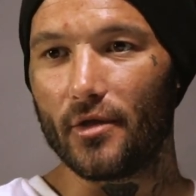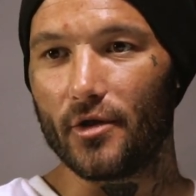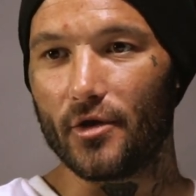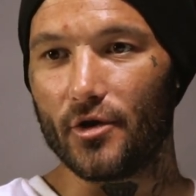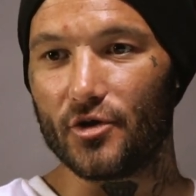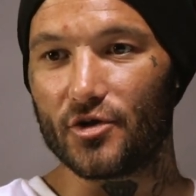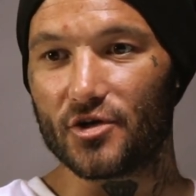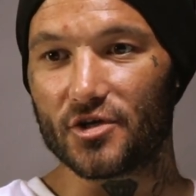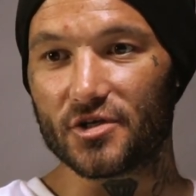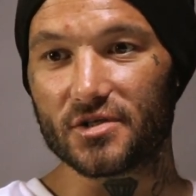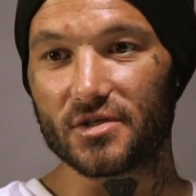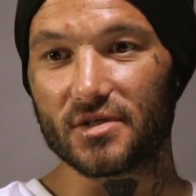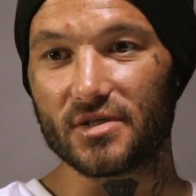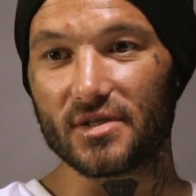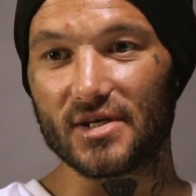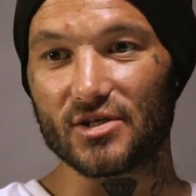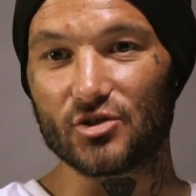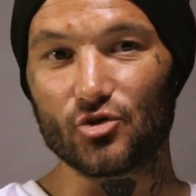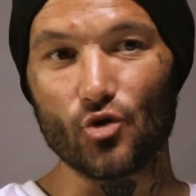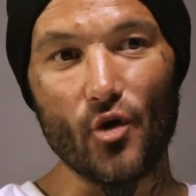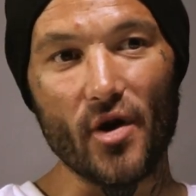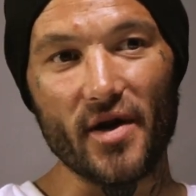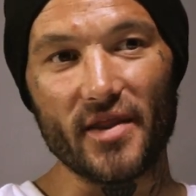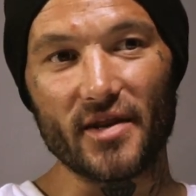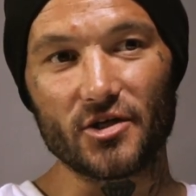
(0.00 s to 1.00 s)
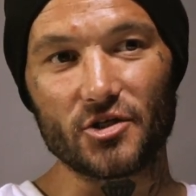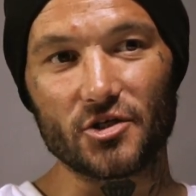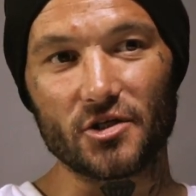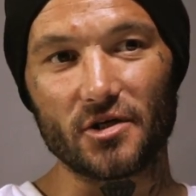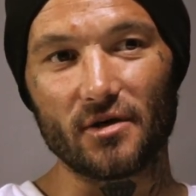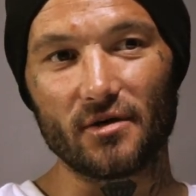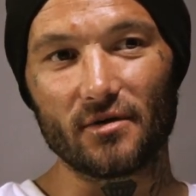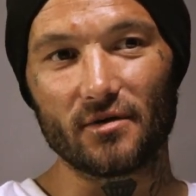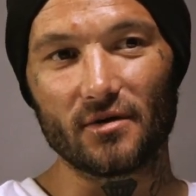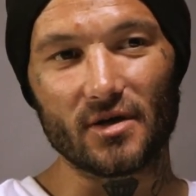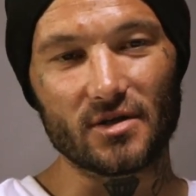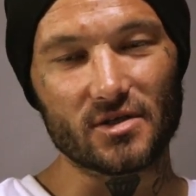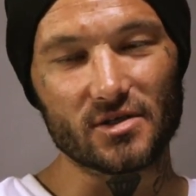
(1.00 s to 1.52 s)
just there's no energy.
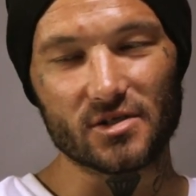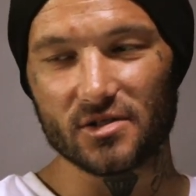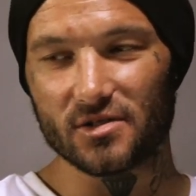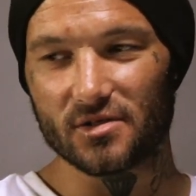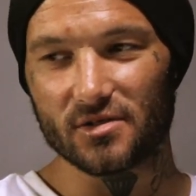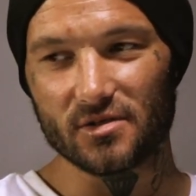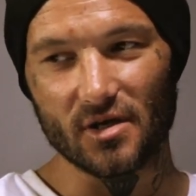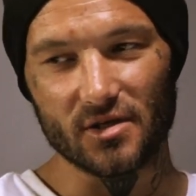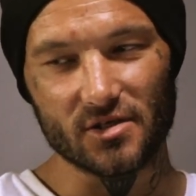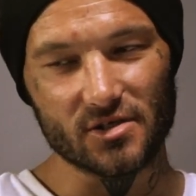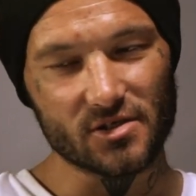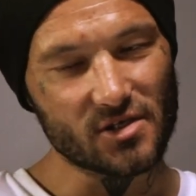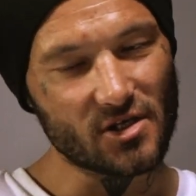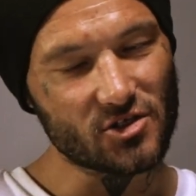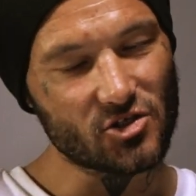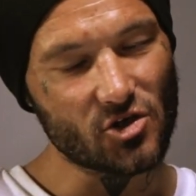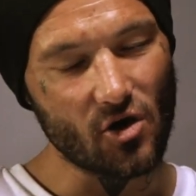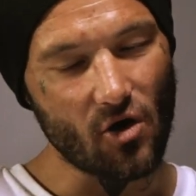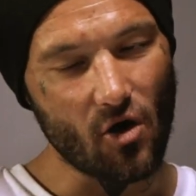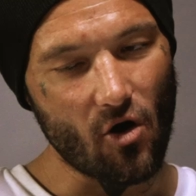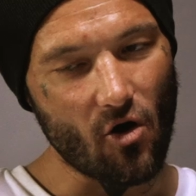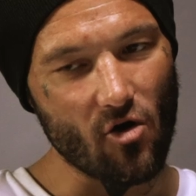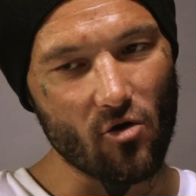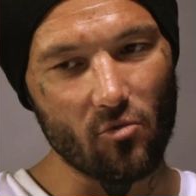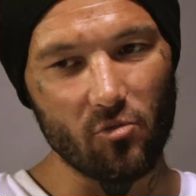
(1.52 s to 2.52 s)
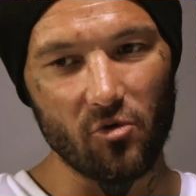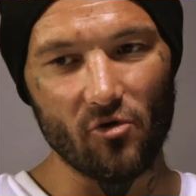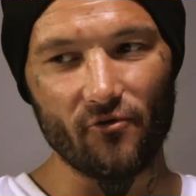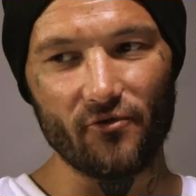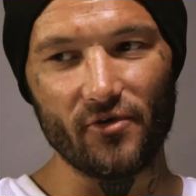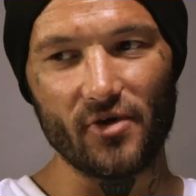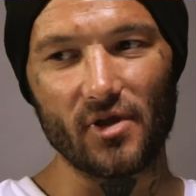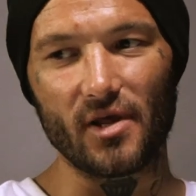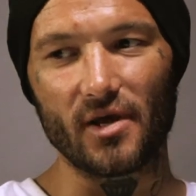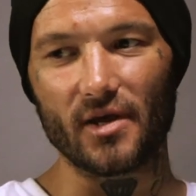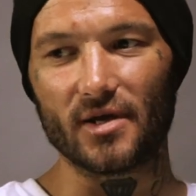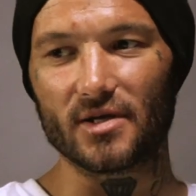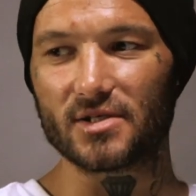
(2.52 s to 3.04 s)
It's such a horrible
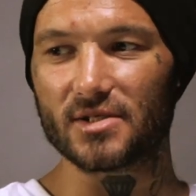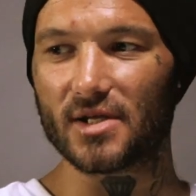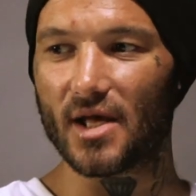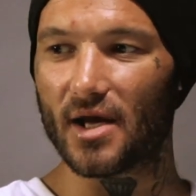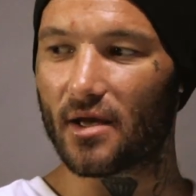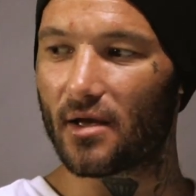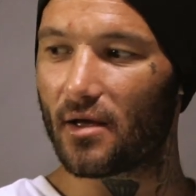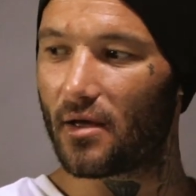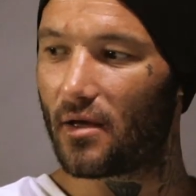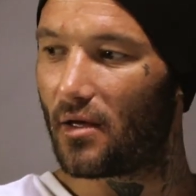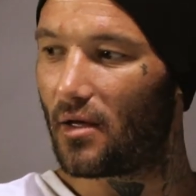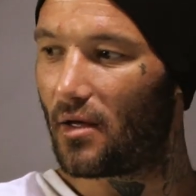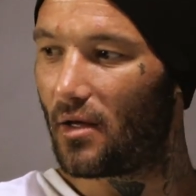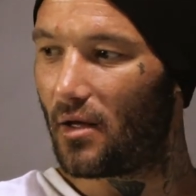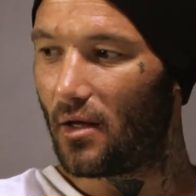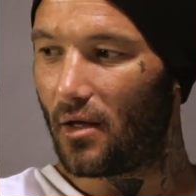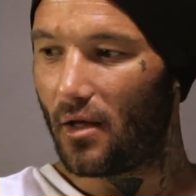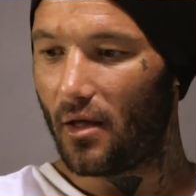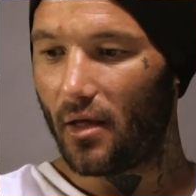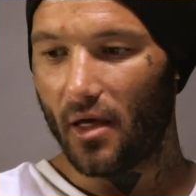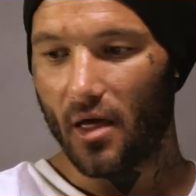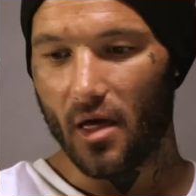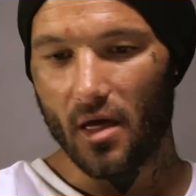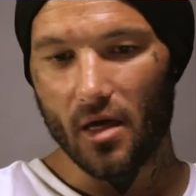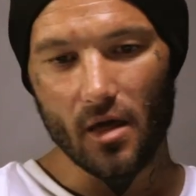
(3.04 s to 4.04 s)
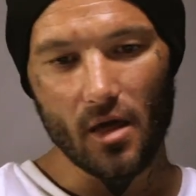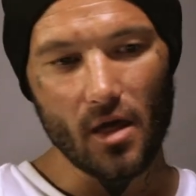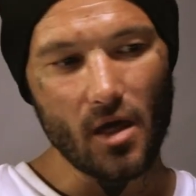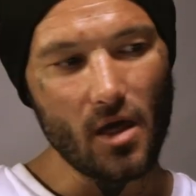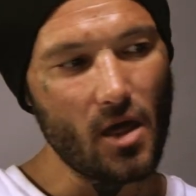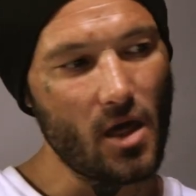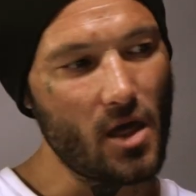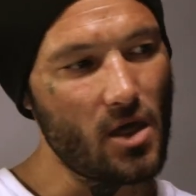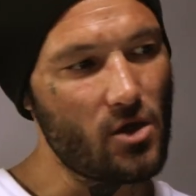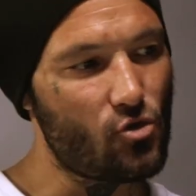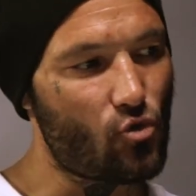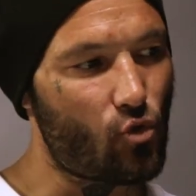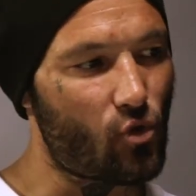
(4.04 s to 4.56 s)
feeling. It's like
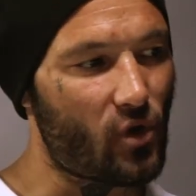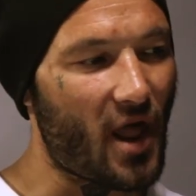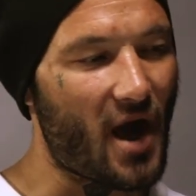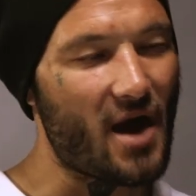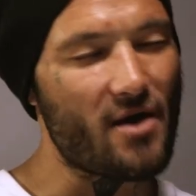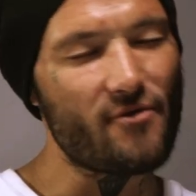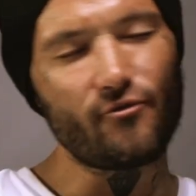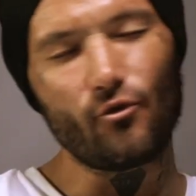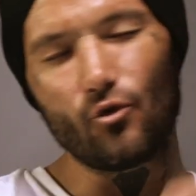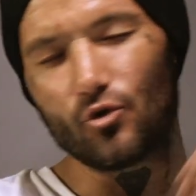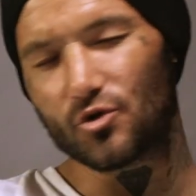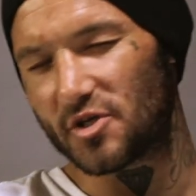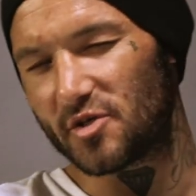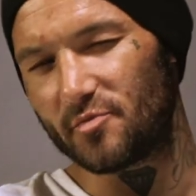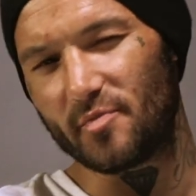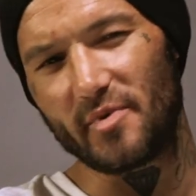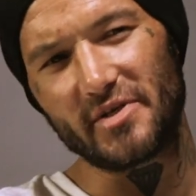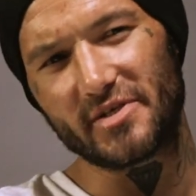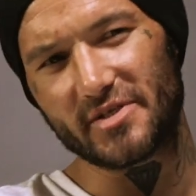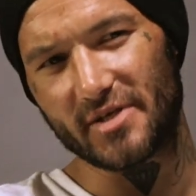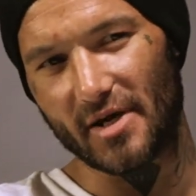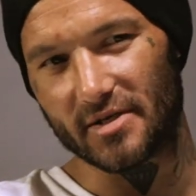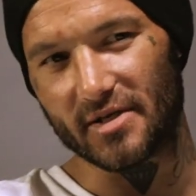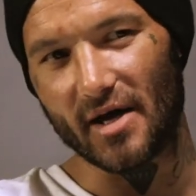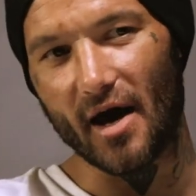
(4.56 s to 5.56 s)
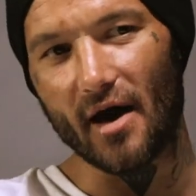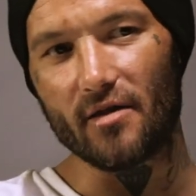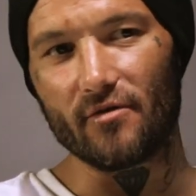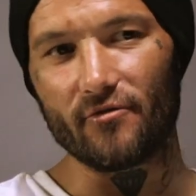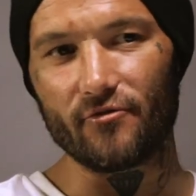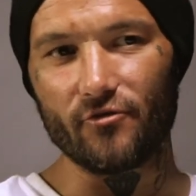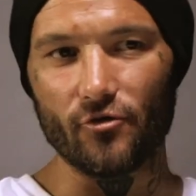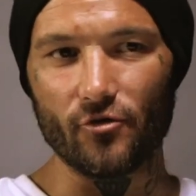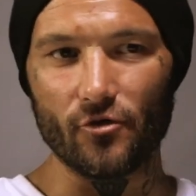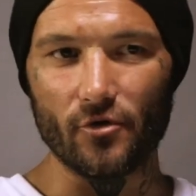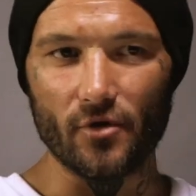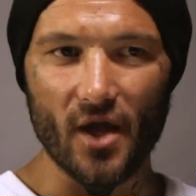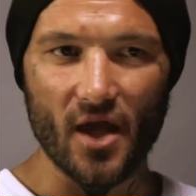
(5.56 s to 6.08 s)
your life force has been sucked out of
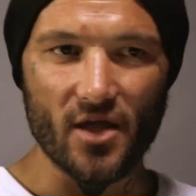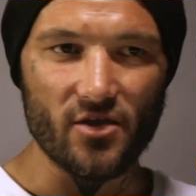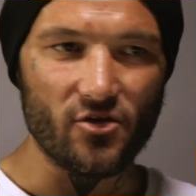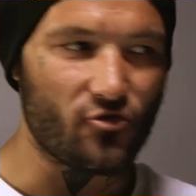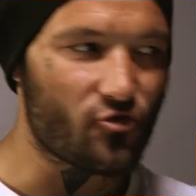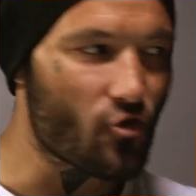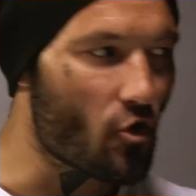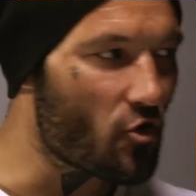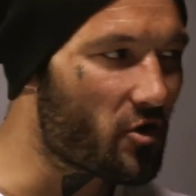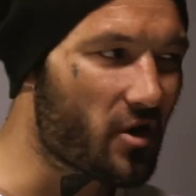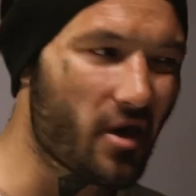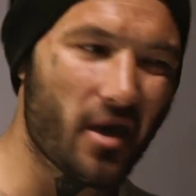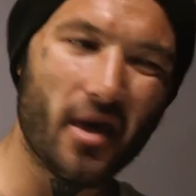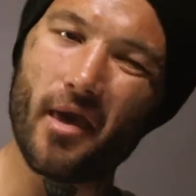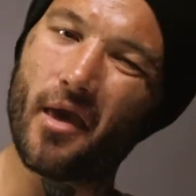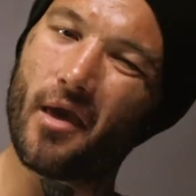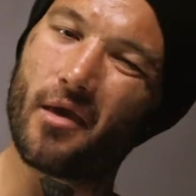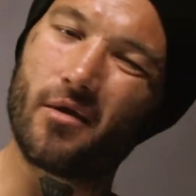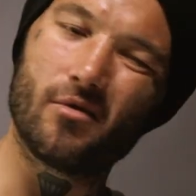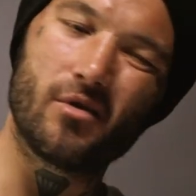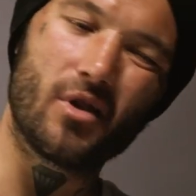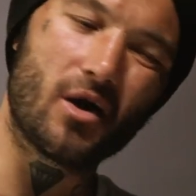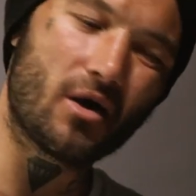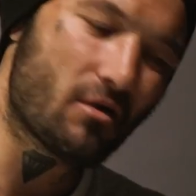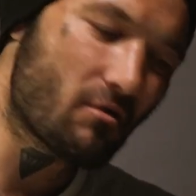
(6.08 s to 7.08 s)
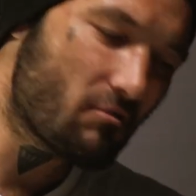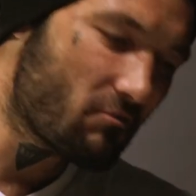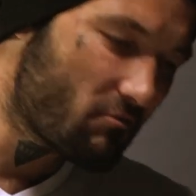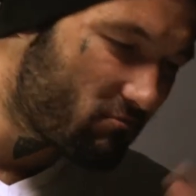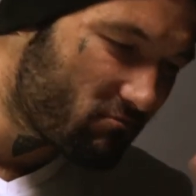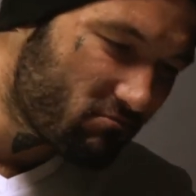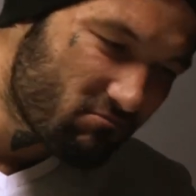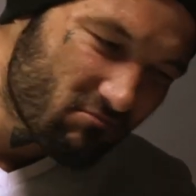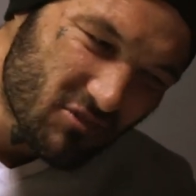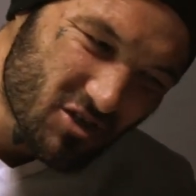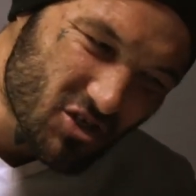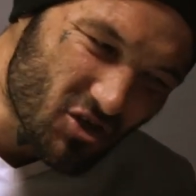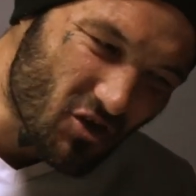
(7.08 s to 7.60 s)
you, and you don't care. You're like,
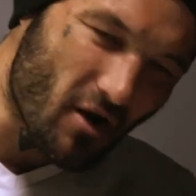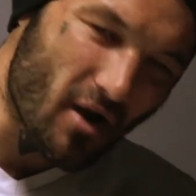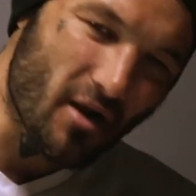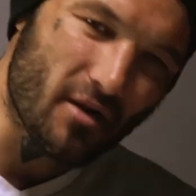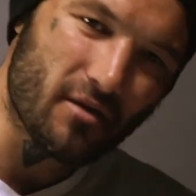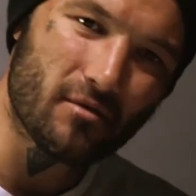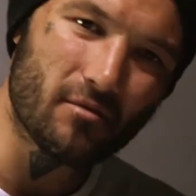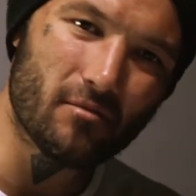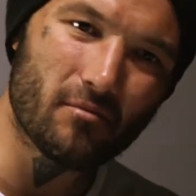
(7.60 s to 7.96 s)
it's alright.